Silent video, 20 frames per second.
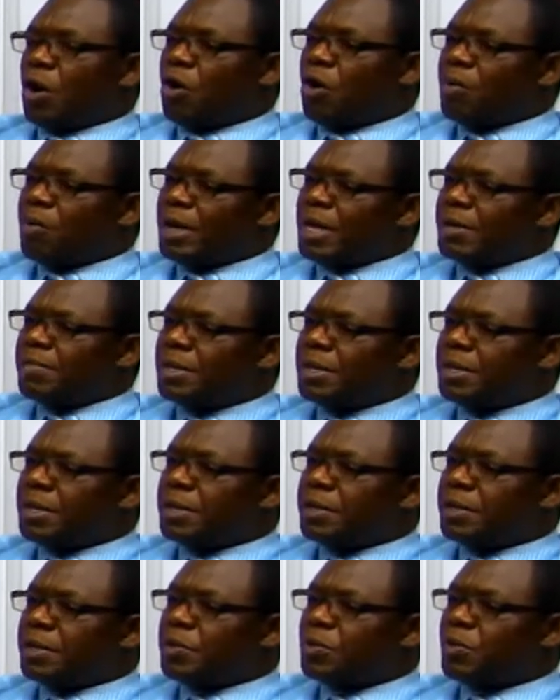or
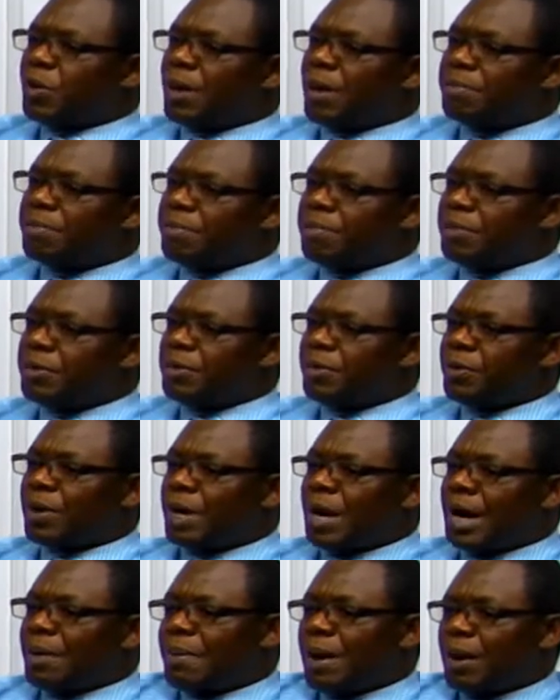maybe you
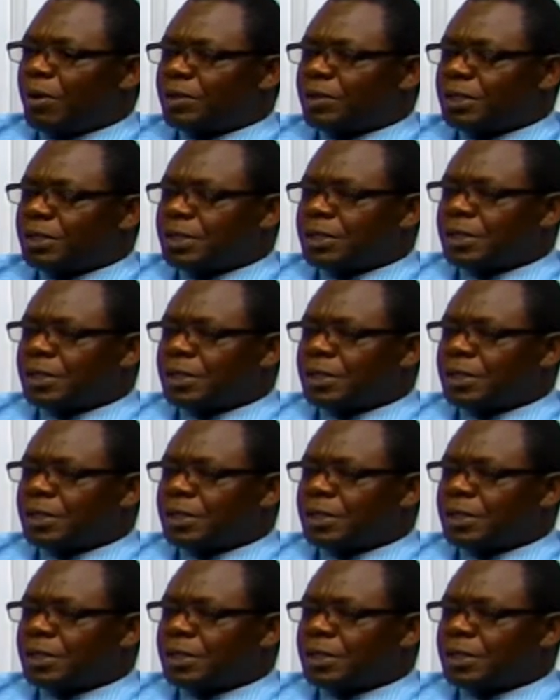come out